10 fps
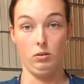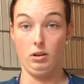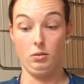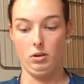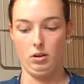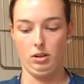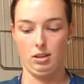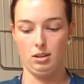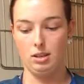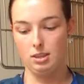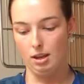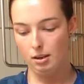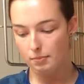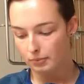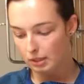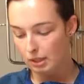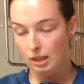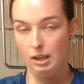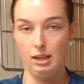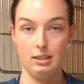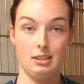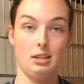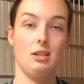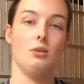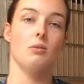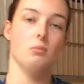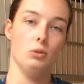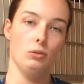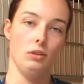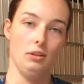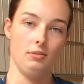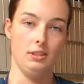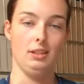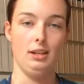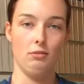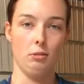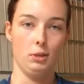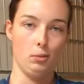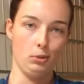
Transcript: run away or anything like that. And that's how you remove a feline from an upper